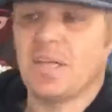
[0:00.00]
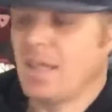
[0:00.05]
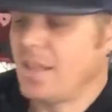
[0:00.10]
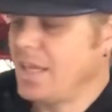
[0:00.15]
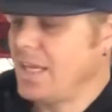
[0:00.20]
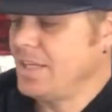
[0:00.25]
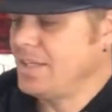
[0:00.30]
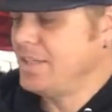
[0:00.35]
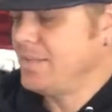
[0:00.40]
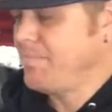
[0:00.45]
Now
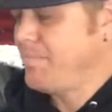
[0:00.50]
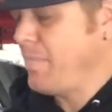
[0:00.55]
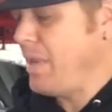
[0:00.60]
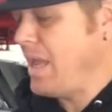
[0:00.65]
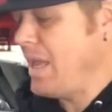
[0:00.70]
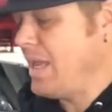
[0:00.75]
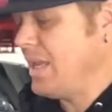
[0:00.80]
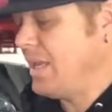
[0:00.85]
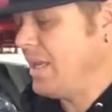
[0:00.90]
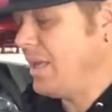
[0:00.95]
they
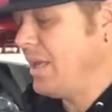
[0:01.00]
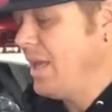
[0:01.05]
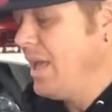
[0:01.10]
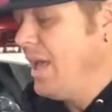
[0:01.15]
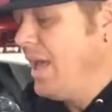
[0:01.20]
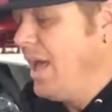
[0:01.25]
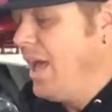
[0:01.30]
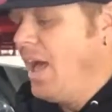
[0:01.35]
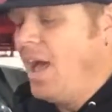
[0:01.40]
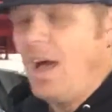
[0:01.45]
make
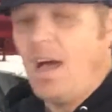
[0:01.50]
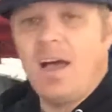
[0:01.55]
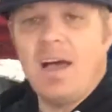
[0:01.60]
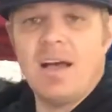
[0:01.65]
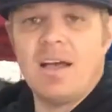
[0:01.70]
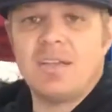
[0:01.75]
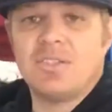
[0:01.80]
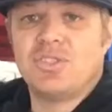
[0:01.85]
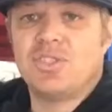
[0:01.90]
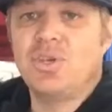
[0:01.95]

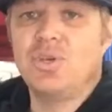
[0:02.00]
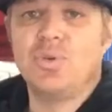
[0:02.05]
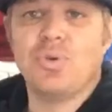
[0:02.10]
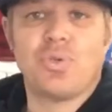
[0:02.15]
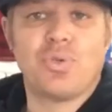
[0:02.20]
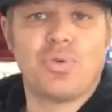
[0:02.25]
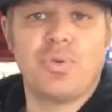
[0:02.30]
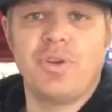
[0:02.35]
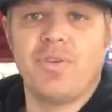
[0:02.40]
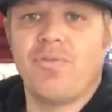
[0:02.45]
uh, two,
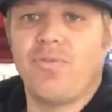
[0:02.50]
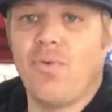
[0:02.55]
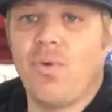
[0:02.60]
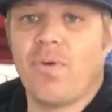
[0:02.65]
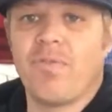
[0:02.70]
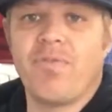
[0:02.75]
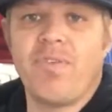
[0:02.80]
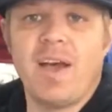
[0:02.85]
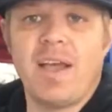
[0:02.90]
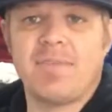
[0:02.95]
three,
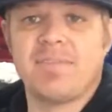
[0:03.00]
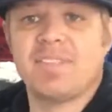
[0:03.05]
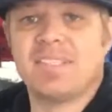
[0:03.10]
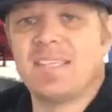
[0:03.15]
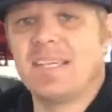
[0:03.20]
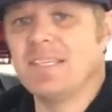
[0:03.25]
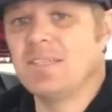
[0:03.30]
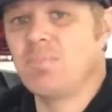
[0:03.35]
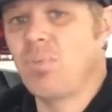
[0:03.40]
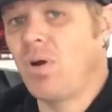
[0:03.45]
four, five,
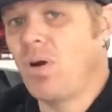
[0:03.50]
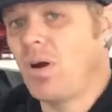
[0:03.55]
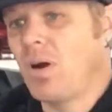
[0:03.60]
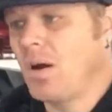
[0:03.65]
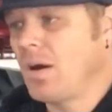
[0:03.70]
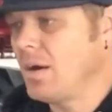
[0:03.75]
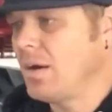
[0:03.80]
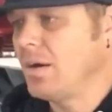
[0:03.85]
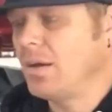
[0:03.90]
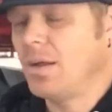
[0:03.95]
six
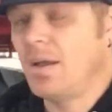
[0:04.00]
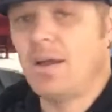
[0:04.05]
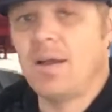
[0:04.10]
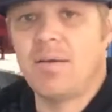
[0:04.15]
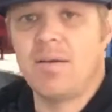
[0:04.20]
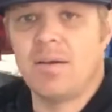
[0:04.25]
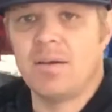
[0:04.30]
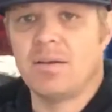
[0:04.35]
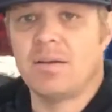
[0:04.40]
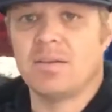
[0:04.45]
bar
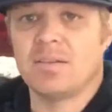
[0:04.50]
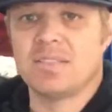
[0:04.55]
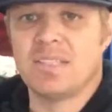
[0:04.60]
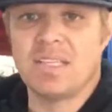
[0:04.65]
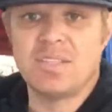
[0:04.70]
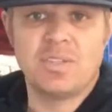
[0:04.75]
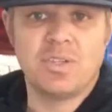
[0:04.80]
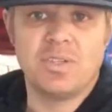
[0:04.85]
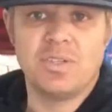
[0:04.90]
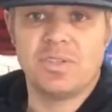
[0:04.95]
uh,
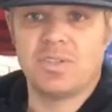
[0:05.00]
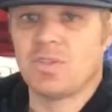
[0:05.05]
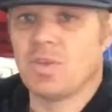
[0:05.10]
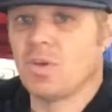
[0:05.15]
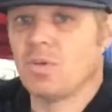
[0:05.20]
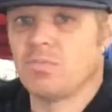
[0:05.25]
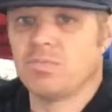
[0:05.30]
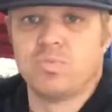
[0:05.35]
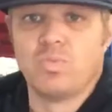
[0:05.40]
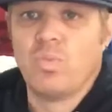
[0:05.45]
sensors.
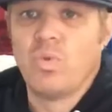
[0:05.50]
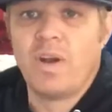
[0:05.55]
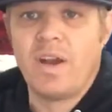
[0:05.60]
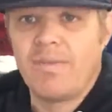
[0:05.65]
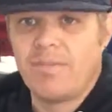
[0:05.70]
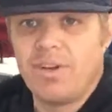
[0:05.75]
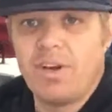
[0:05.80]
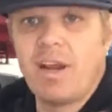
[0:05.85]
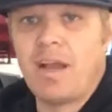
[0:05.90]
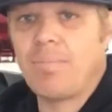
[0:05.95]
So
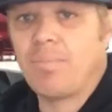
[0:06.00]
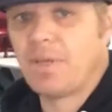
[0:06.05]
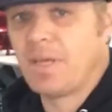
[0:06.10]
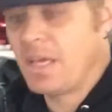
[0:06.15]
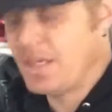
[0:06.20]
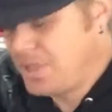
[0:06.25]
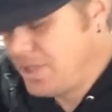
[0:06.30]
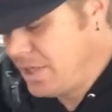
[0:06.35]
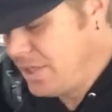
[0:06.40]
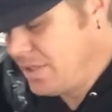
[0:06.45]
whatever your
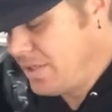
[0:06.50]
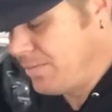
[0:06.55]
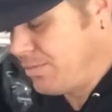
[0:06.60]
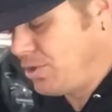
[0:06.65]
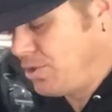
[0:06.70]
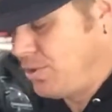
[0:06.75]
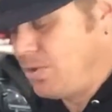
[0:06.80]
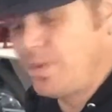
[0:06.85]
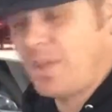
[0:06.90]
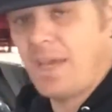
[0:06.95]
application is, I'm
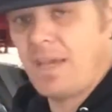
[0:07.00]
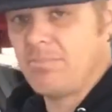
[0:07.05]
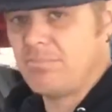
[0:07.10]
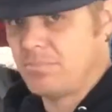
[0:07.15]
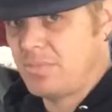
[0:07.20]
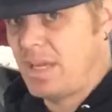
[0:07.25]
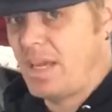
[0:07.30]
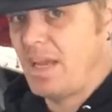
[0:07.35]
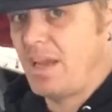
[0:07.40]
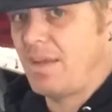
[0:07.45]
sure they, they